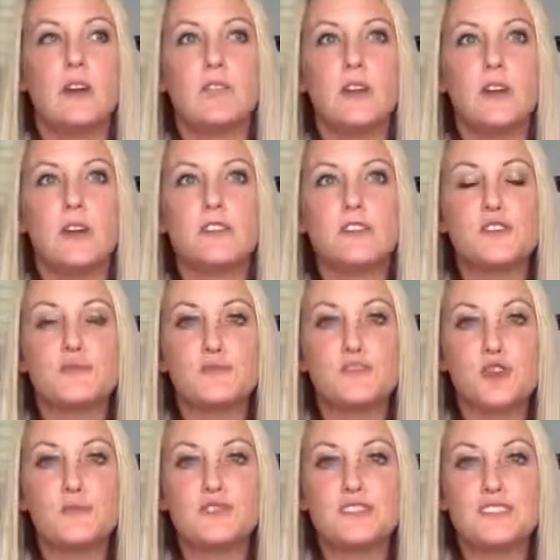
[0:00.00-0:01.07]
having a
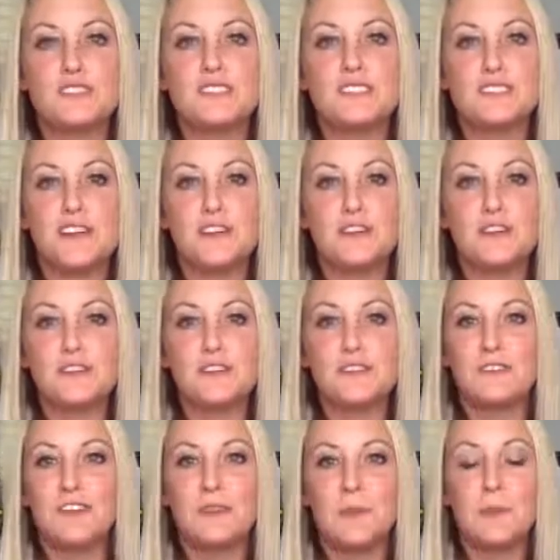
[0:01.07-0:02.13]
subscription
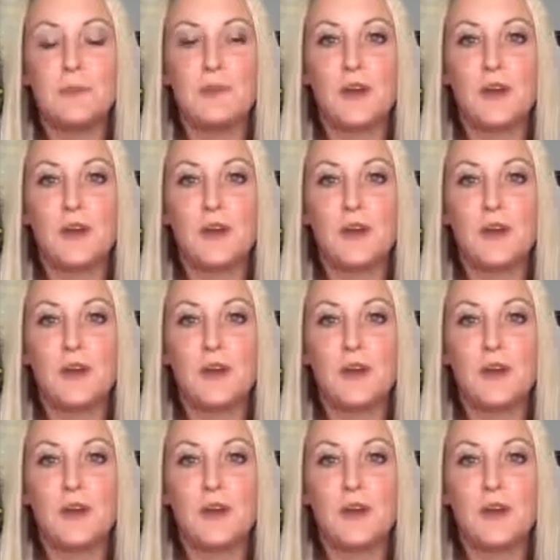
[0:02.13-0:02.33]
style